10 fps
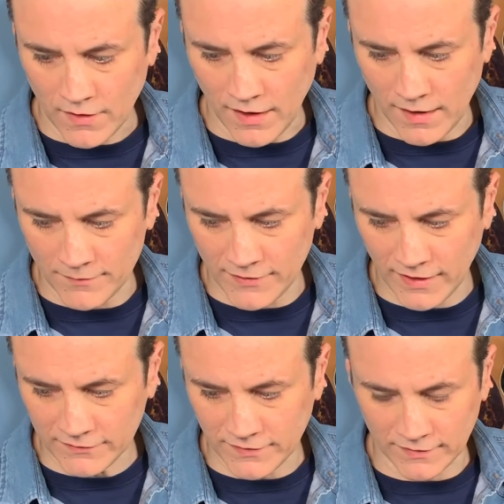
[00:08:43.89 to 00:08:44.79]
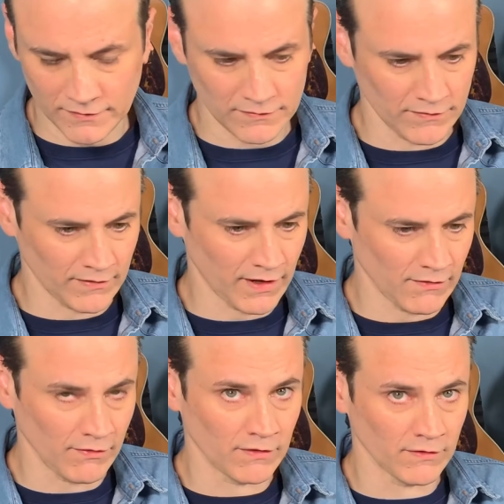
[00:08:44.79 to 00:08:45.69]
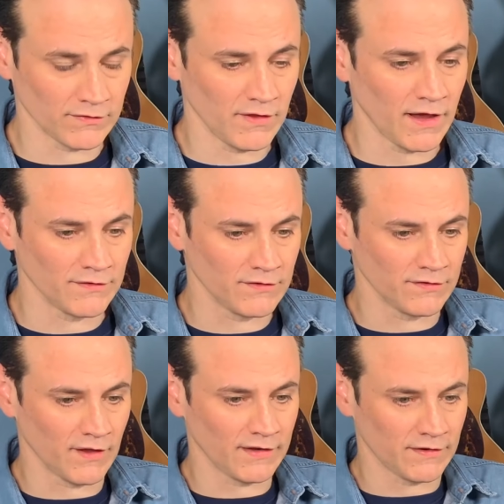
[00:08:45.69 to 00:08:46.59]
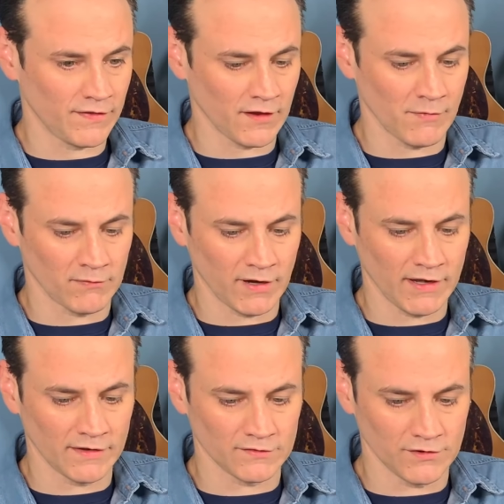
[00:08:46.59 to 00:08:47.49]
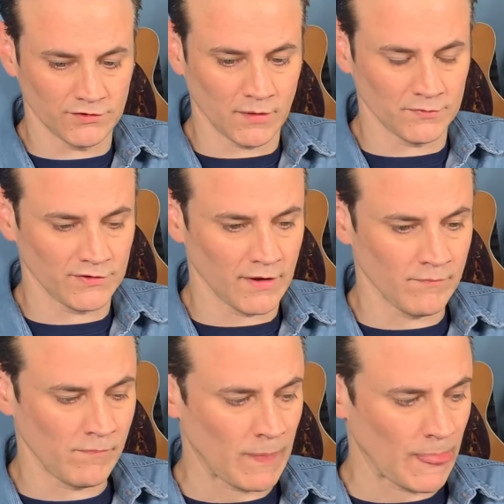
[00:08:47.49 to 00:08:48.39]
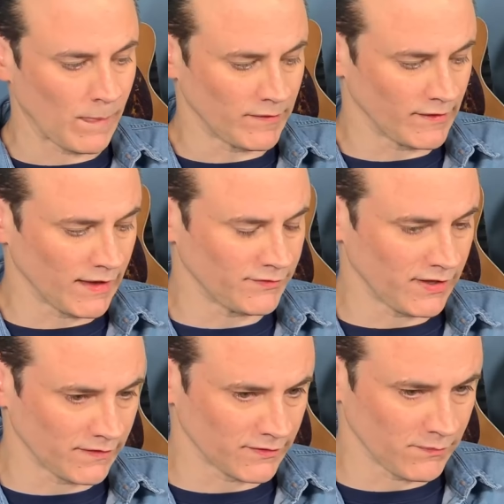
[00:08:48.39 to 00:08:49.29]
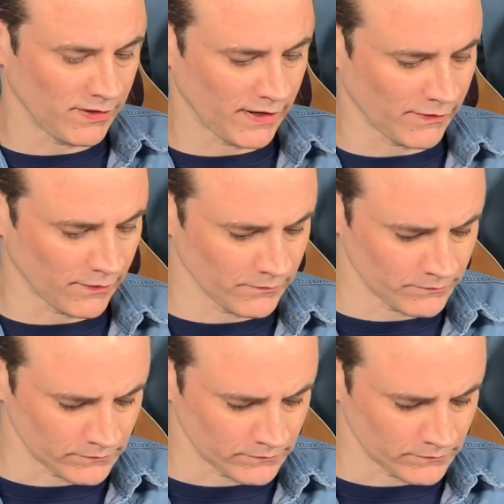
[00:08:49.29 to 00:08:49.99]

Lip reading: The next thing, kind of along those lines, is I like to think of my right hand as the drum set and the left hand as the piano.